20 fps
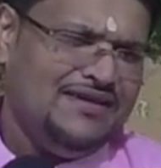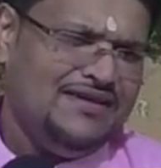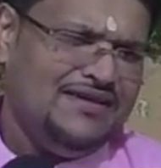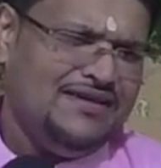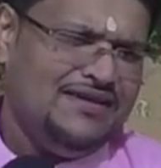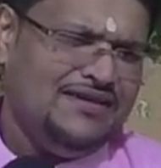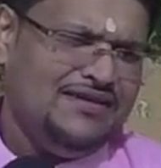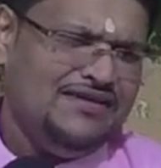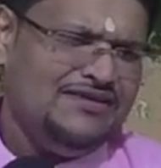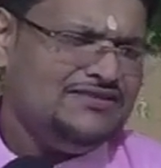
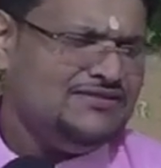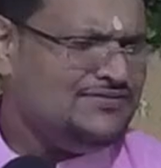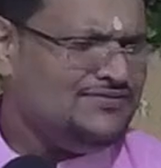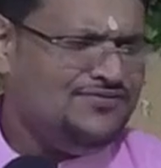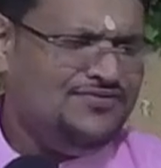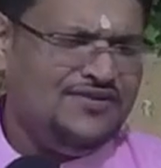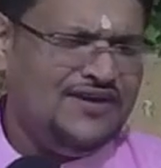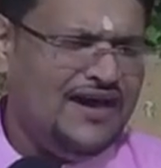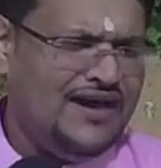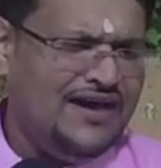he isn't
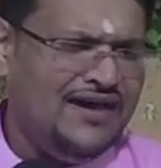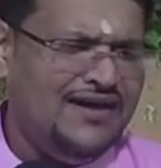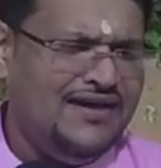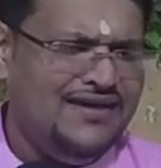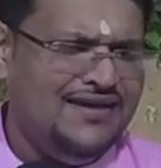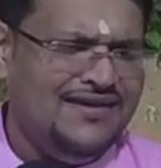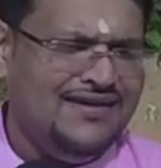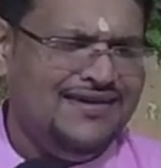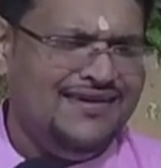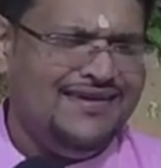far.
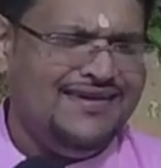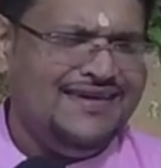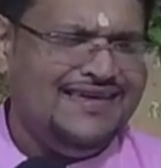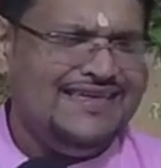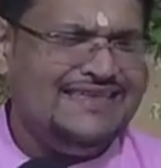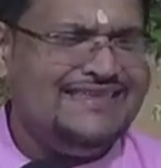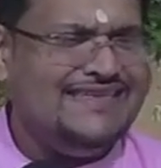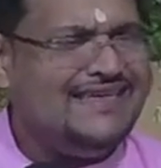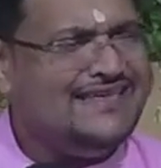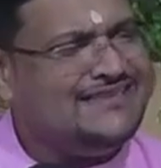He
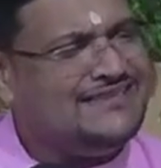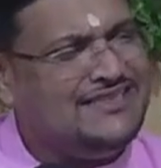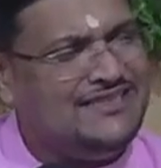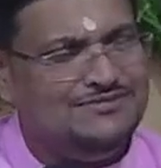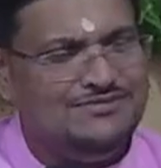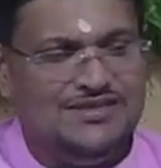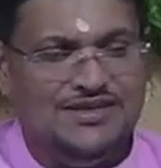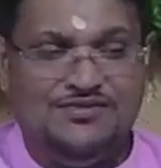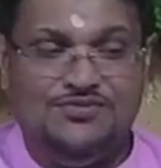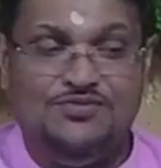thinks to
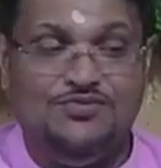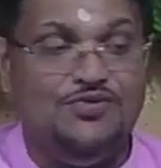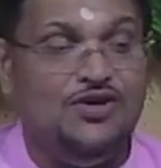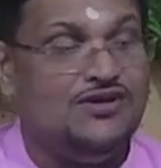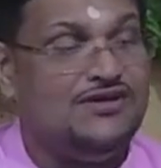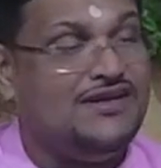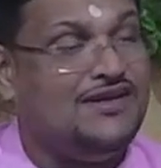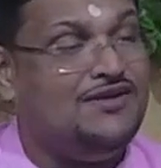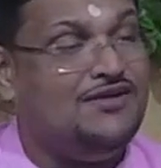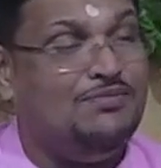himself, what
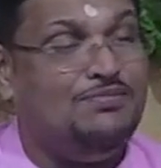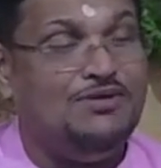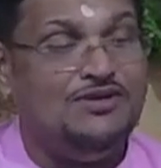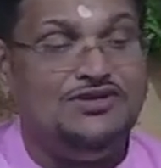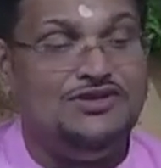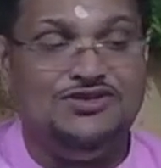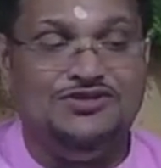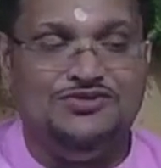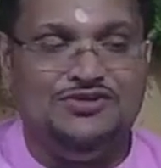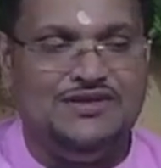an
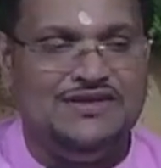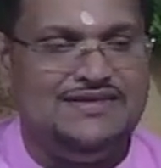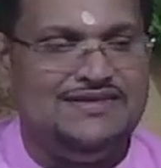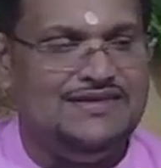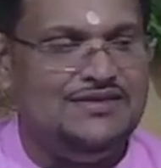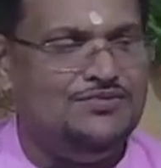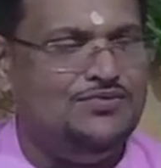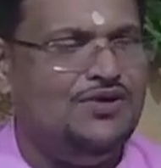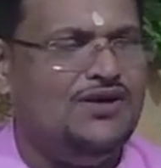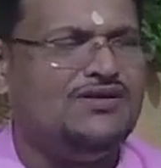opportunity,
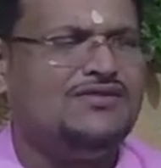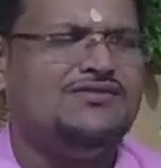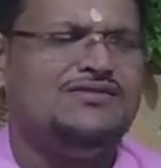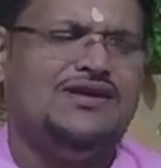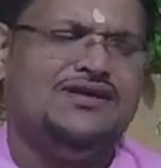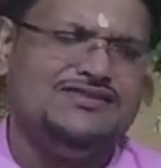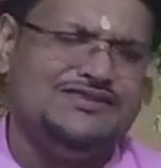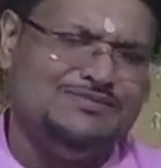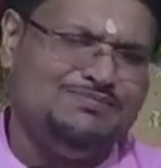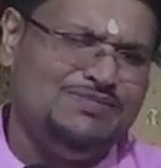what
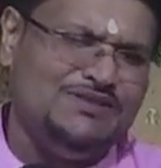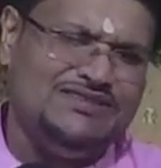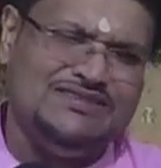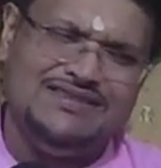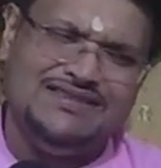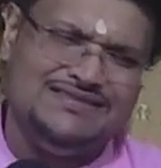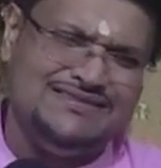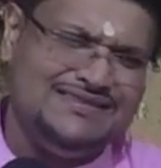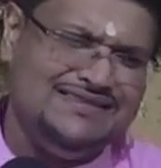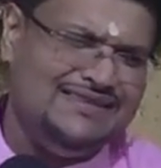
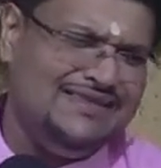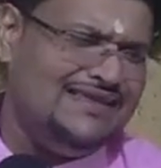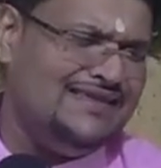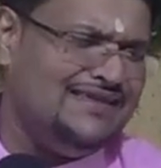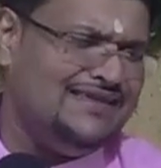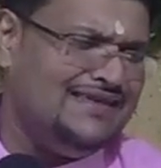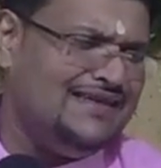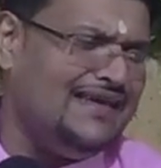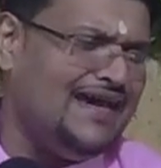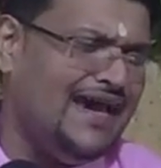auspicious deed
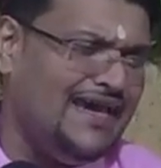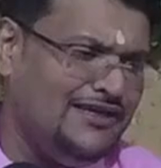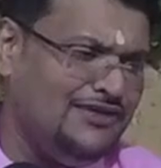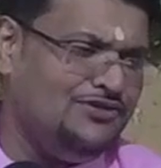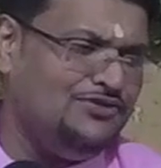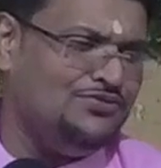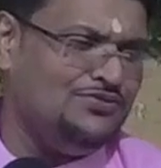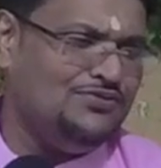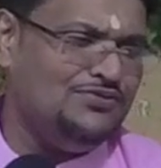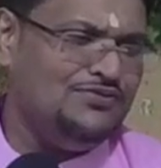did I
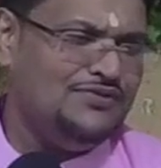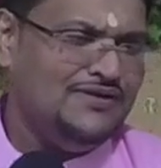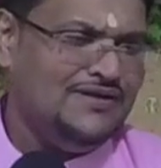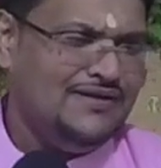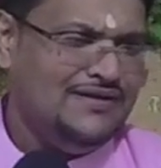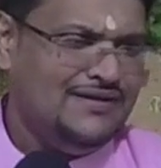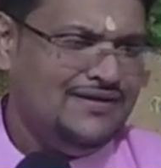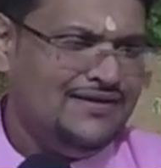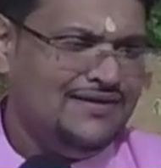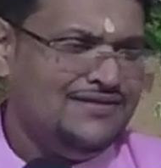do
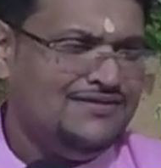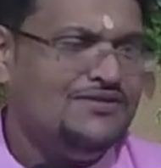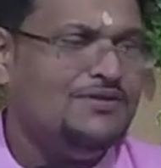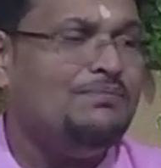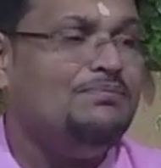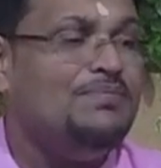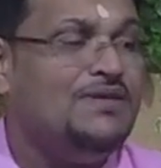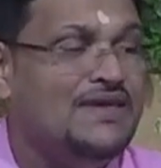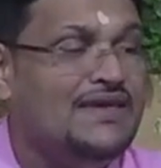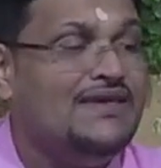to
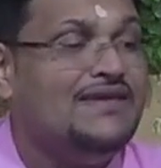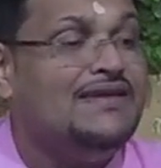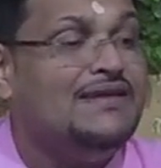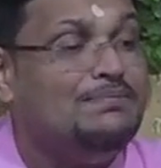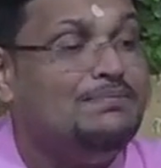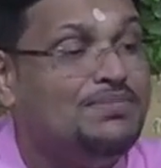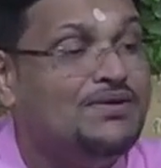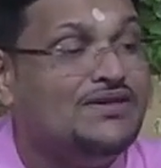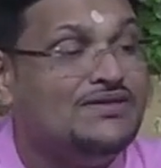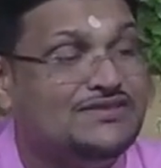be the
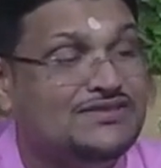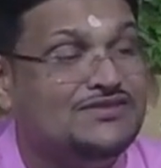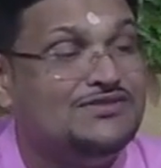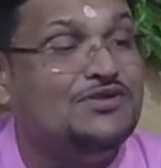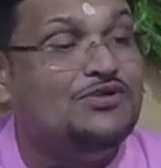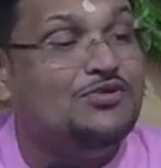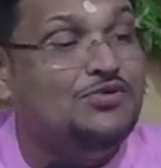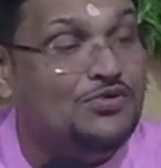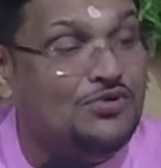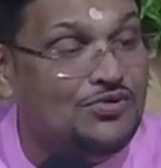person to
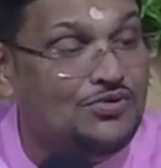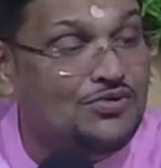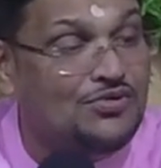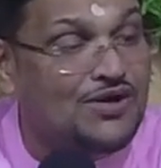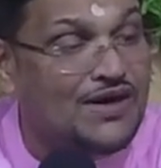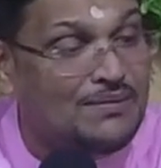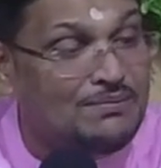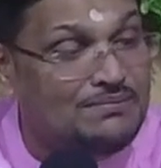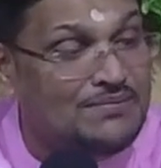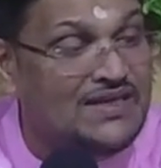go
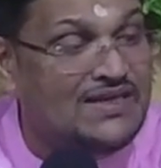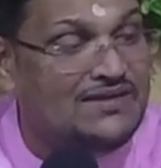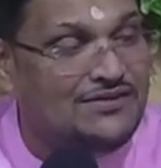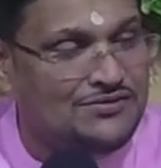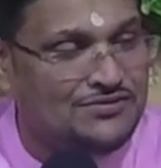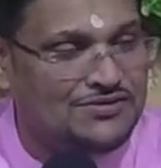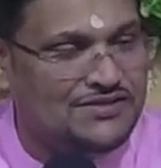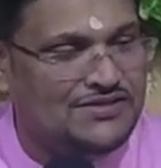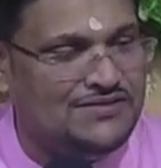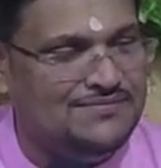and meet
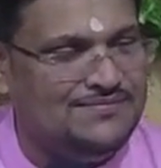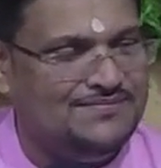Krishna.